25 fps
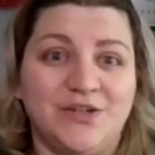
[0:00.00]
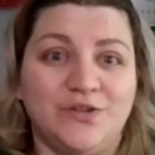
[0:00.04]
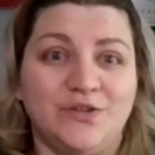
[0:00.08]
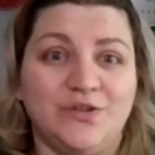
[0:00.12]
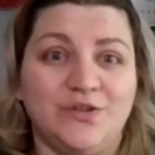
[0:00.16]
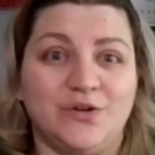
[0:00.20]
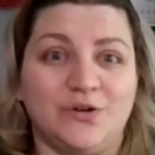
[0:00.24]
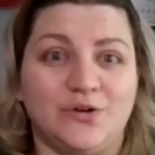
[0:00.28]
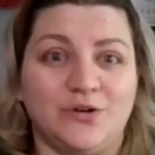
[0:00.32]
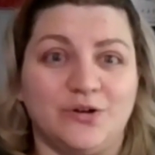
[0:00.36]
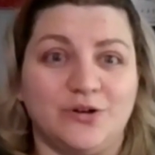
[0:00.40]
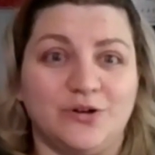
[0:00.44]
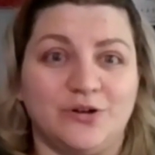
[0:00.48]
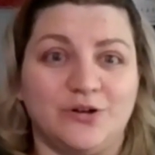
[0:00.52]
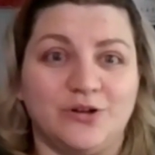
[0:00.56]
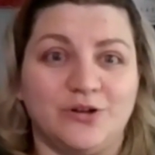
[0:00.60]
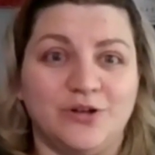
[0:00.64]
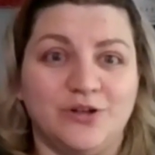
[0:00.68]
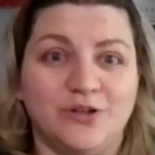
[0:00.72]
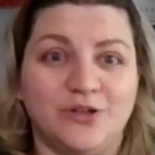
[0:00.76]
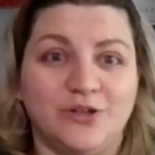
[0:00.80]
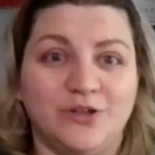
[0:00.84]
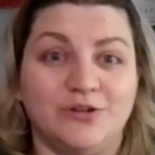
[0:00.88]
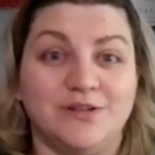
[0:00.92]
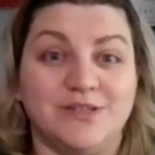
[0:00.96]

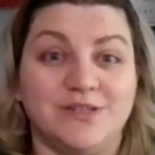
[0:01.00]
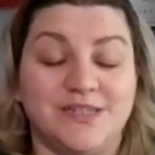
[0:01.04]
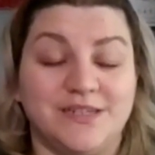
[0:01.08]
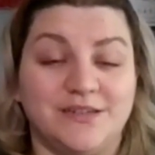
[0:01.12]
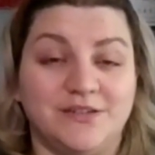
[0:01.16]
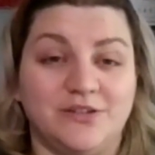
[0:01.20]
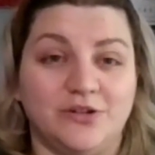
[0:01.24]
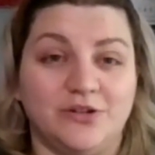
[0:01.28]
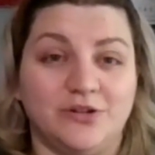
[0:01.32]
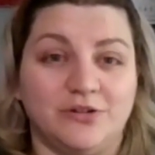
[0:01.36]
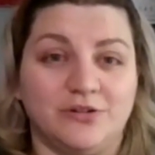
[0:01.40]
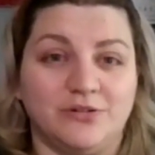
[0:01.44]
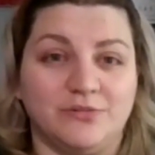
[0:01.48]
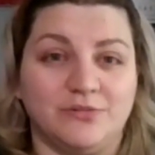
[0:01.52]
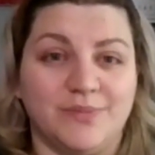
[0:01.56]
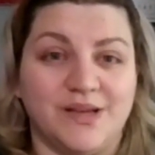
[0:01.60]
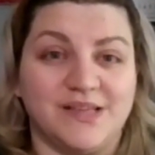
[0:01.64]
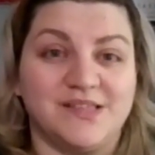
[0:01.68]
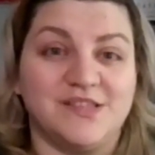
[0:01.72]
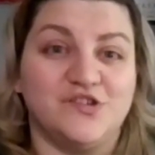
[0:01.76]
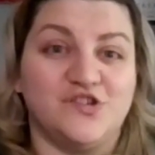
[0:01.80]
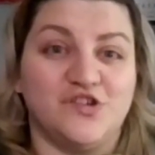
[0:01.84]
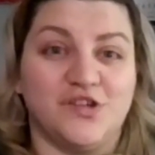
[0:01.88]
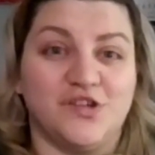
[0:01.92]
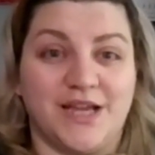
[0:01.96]
your
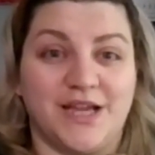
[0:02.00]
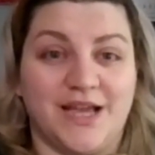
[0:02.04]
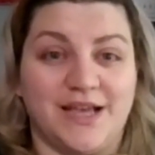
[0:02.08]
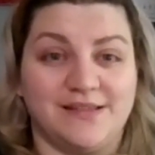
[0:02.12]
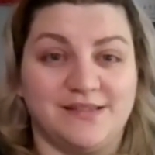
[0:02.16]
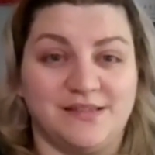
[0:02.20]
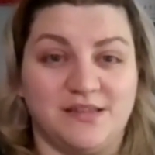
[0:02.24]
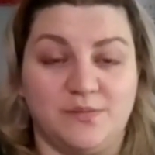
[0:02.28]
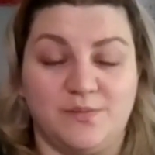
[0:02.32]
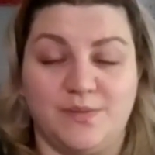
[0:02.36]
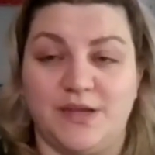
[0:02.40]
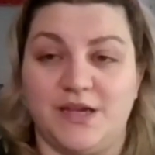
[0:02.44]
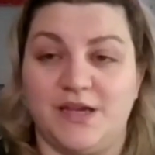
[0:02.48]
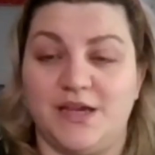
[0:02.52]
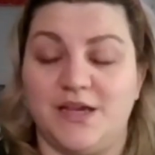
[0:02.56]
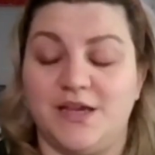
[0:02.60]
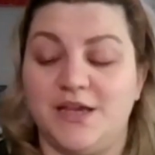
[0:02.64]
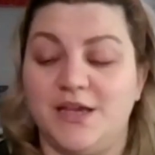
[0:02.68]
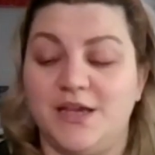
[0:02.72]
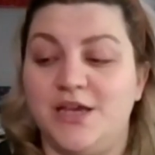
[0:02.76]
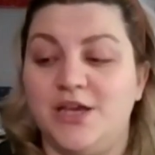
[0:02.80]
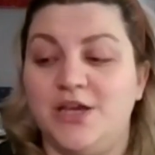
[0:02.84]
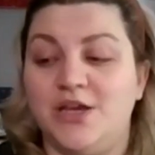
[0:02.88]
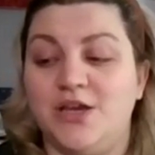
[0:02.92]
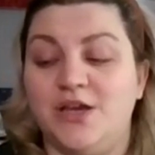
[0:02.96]
messaging has to
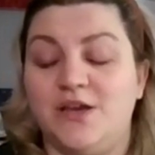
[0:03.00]
be.